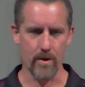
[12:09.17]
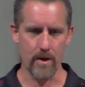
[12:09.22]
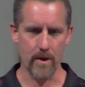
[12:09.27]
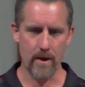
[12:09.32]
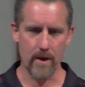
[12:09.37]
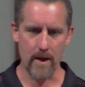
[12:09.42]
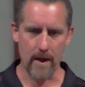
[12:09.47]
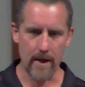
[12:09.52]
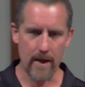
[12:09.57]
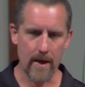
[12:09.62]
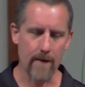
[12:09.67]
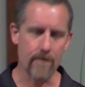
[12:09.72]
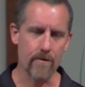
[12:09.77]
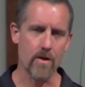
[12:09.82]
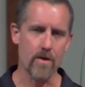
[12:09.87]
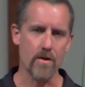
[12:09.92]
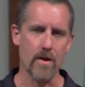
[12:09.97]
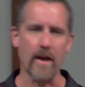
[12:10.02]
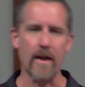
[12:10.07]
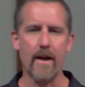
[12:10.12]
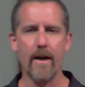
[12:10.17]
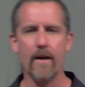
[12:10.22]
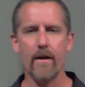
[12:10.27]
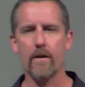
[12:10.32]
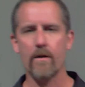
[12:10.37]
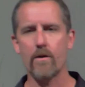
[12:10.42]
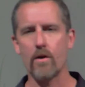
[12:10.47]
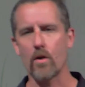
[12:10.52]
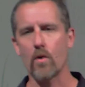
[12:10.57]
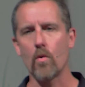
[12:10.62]
He gives us the
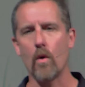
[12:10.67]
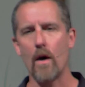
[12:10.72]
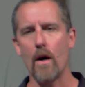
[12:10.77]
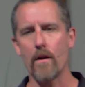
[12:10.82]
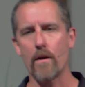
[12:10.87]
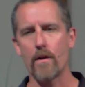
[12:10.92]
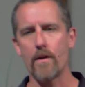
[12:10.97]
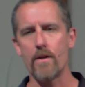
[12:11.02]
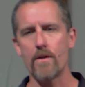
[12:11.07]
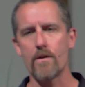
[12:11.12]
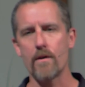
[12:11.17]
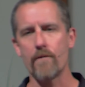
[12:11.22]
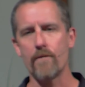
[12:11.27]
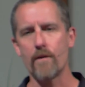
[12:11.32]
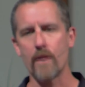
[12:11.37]
character qualities of